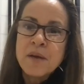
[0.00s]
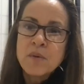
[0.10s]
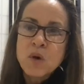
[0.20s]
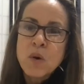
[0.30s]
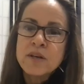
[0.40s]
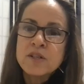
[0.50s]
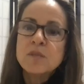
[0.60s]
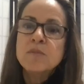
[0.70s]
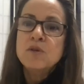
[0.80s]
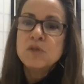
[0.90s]
It requires
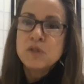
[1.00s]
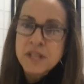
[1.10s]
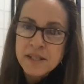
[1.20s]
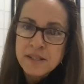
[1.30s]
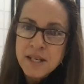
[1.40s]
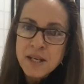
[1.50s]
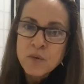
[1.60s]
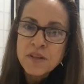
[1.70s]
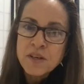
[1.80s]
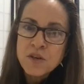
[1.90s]
some user testing
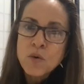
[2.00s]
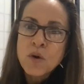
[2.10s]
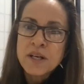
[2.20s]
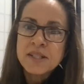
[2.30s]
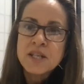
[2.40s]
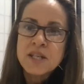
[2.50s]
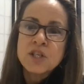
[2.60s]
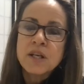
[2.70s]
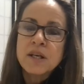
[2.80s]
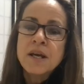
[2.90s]
within your
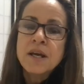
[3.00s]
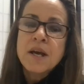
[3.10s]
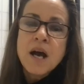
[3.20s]
organization.